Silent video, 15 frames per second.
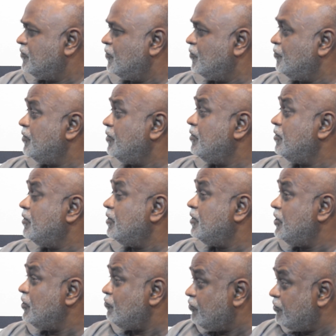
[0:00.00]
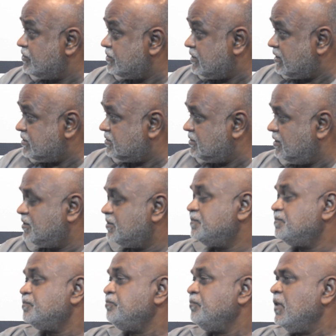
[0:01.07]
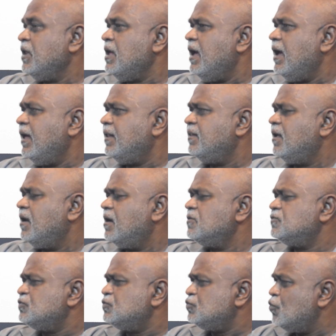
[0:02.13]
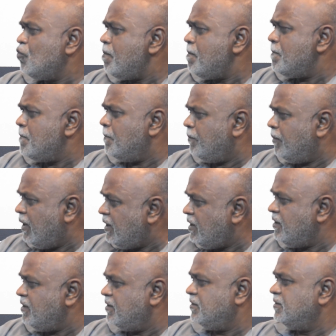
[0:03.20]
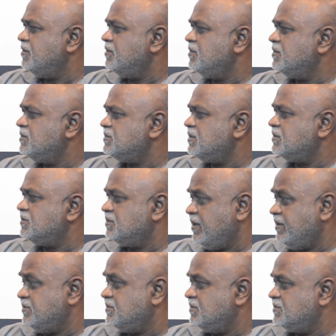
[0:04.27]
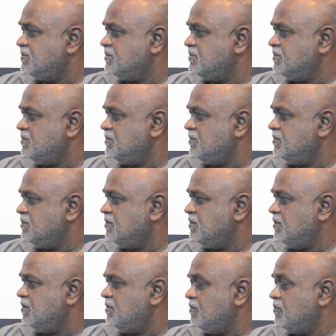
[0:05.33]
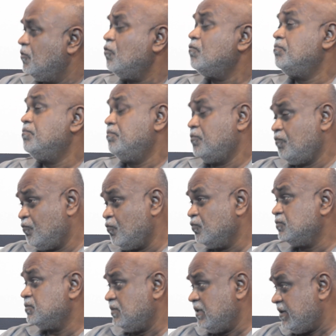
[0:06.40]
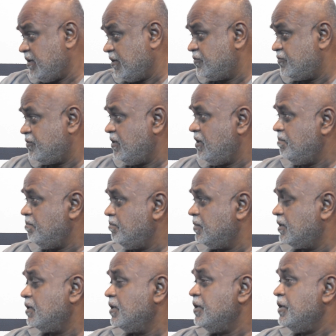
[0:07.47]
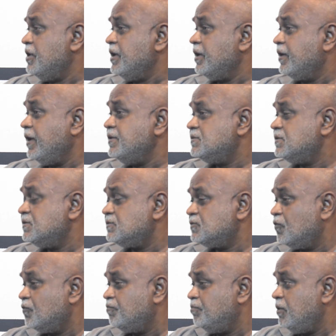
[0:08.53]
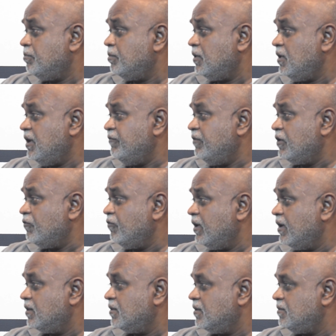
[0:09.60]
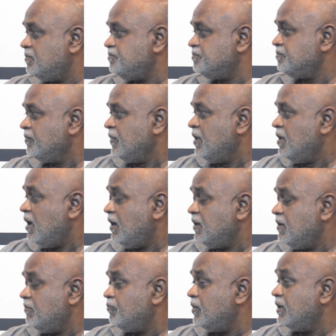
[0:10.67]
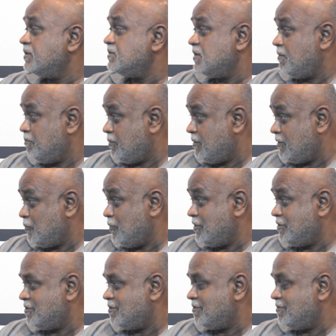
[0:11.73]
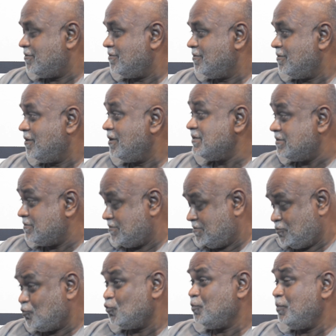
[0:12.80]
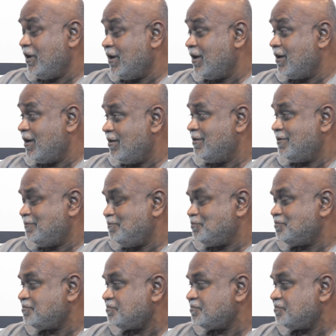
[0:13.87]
So we need to research that. And there are so many such cases, not of course that extreme, but cases of people living together. I'll give one example which could be current.